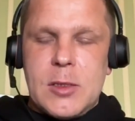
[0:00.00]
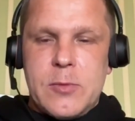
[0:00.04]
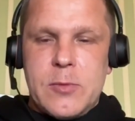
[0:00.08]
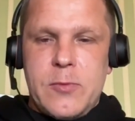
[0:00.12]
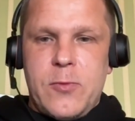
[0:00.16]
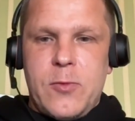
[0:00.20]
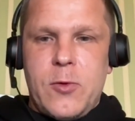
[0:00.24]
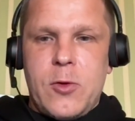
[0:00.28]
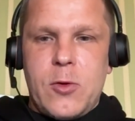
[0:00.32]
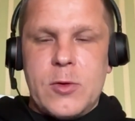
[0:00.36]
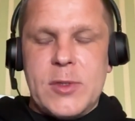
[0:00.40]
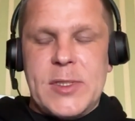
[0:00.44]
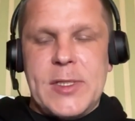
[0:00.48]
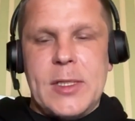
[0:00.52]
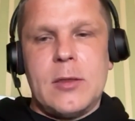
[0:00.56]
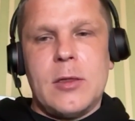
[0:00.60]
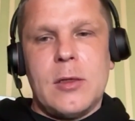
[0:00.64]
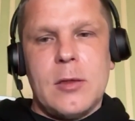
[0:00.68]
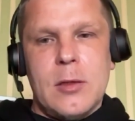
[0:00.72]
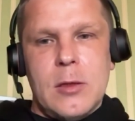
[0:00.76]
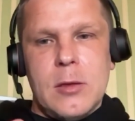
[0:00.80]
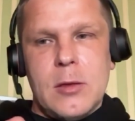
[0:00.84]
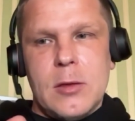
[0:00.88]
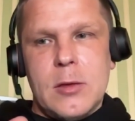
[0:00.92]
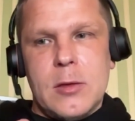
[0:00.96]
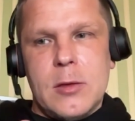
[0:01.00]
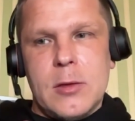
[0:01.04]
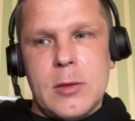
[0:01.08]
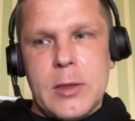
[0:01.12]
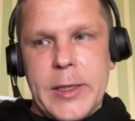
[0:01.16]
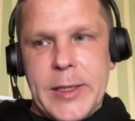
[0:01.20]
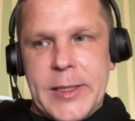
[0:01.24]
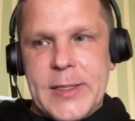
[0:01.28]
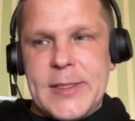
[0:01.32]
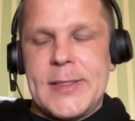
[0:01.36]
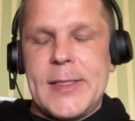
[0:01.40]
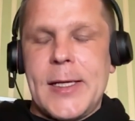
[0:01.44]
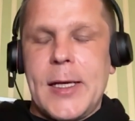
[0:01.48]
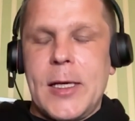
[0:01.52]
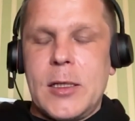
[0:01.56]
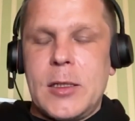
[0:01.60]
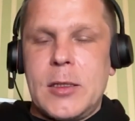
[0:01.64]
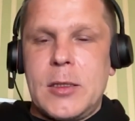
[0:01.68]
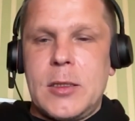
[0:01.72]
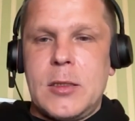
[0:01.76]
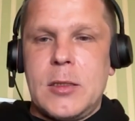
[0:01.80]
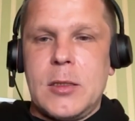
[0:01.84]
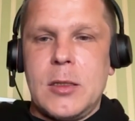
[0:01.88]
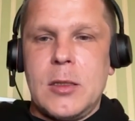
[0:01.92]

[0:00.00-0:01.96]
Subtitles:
for the exact.